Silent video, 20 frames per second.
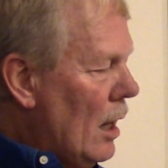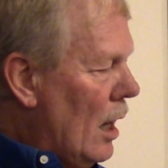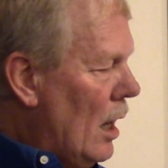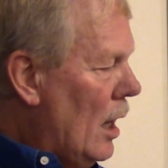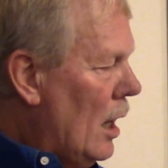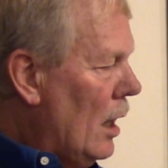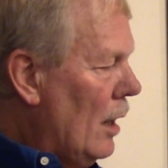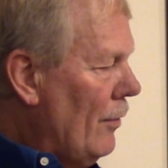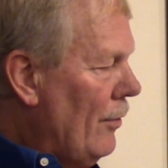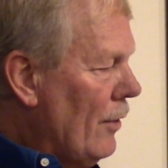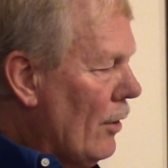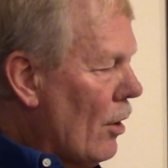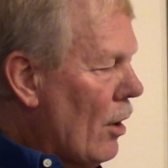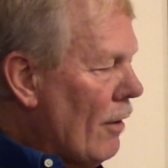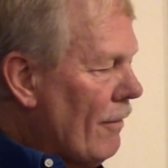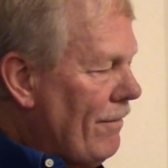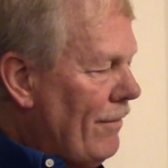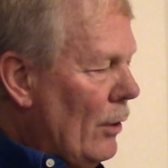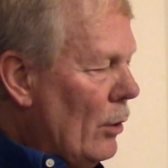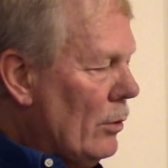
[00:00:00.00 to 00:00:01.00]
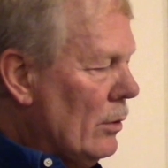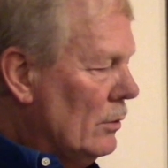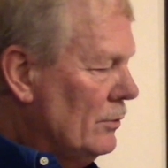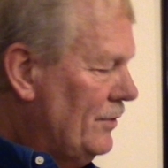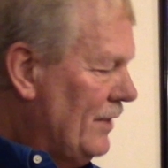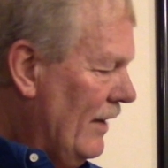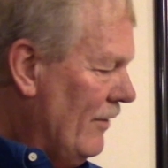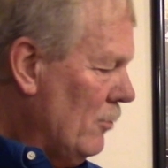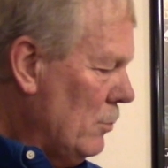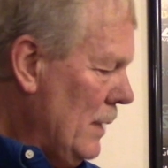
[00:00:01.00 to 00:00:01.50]
there are
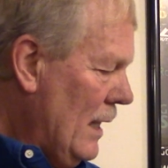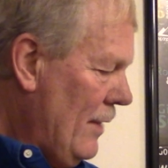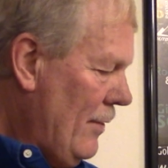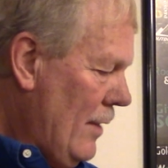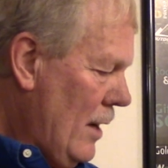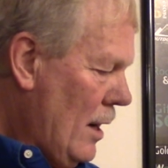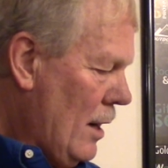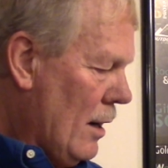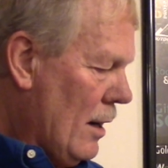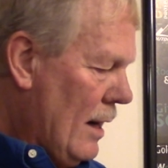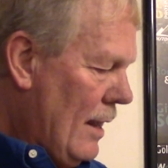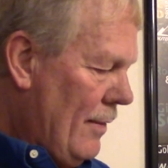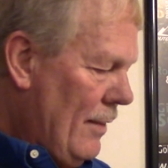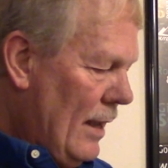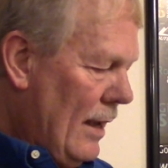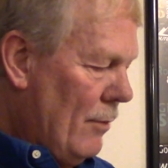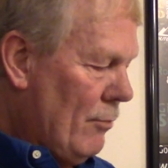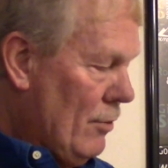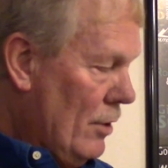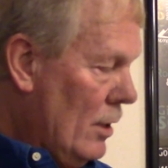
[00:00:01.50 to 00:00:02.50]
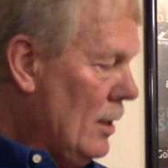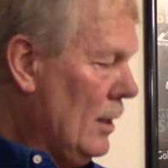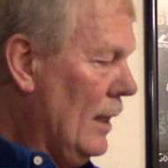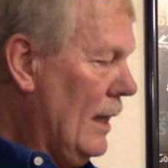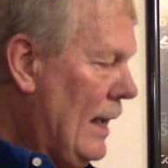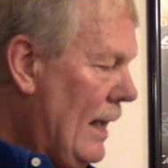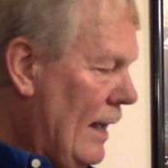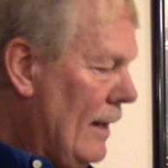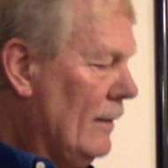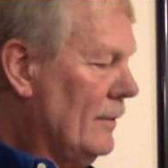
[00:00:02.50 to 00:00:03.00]
photos of them in there, and they
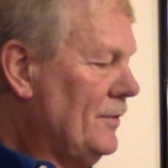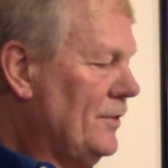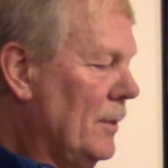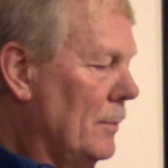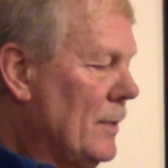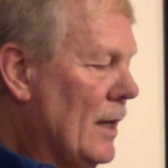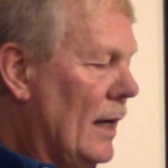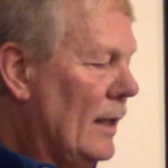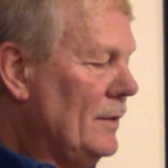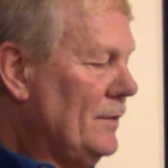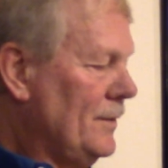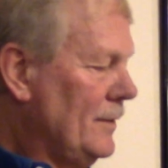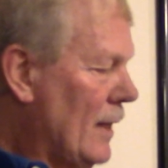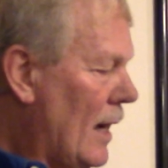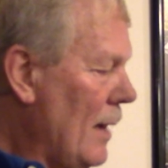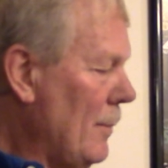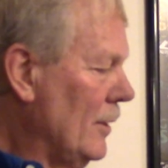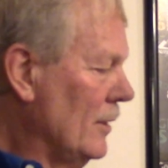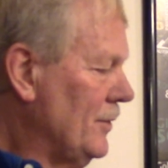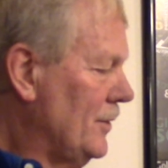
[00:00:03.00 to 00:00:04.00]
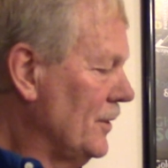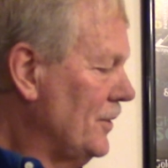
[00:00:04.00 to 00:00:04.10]
really have some nice diamonds.